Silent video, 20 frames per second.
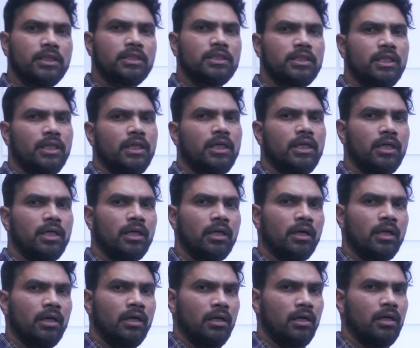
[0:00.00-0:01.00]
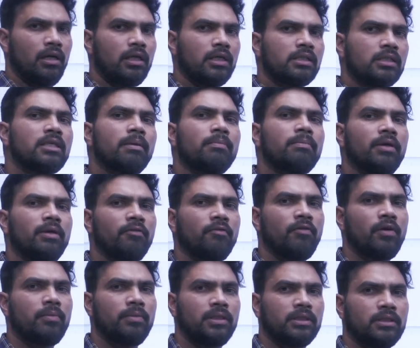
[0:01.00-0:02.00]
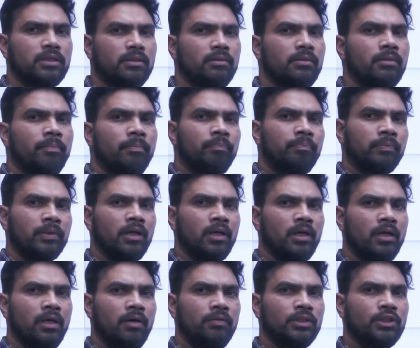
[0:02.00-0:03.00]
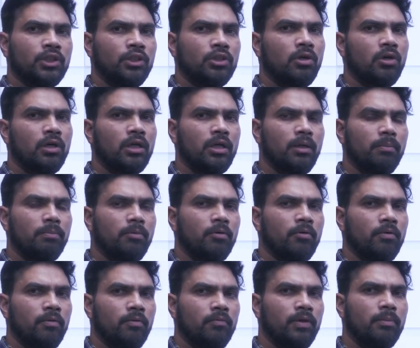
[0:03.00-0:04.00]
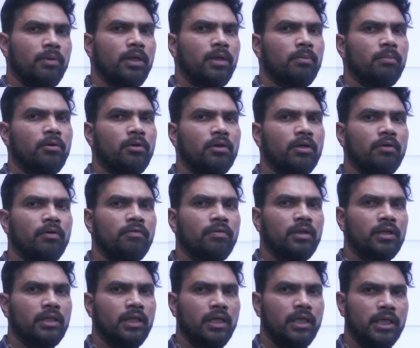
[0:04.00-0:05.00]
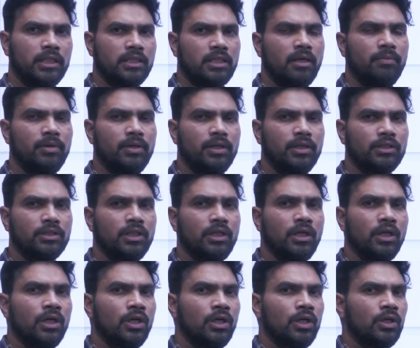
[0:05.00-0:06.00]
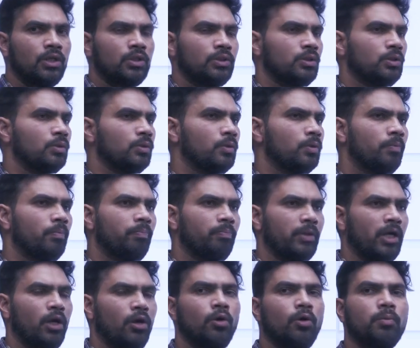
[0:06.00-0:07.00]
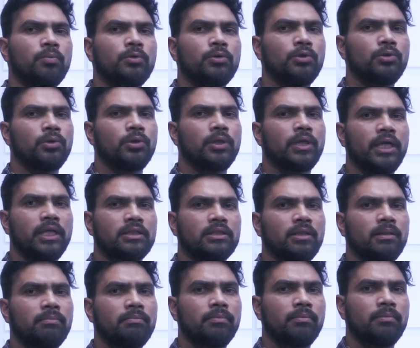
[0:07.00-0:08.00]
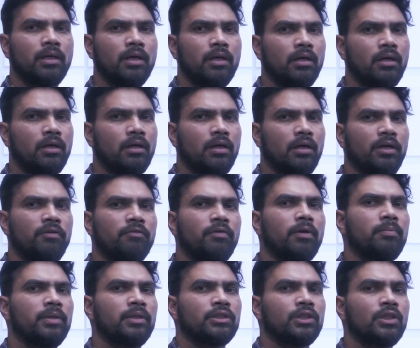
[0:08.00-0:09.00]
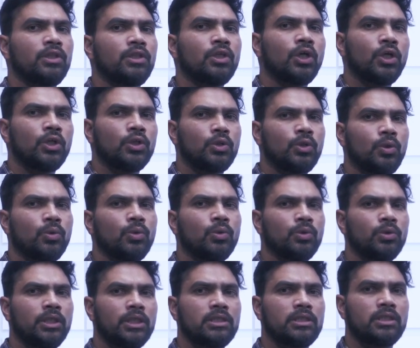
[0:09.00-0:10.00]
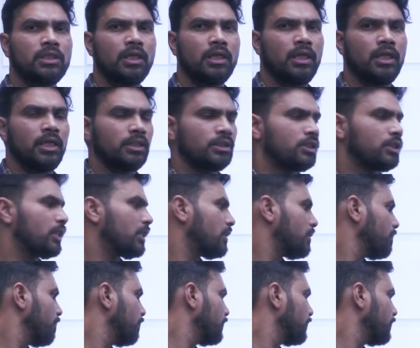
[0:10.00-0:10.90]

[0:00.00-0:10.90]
is the some information which I thought will be important for the examination. So I hope you gained some information through this lecture.